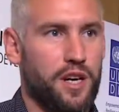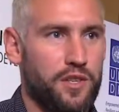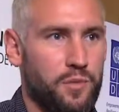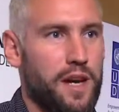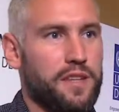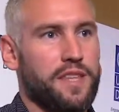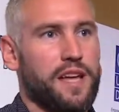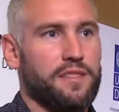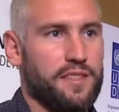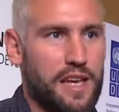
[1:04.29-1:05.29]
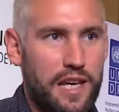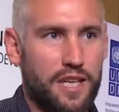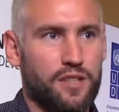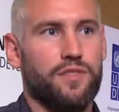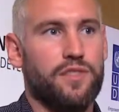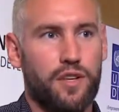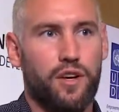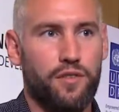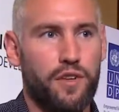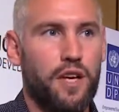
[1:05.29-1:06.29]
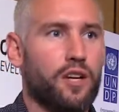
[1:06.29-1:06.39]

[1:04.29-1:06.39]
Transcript: as well as that salience of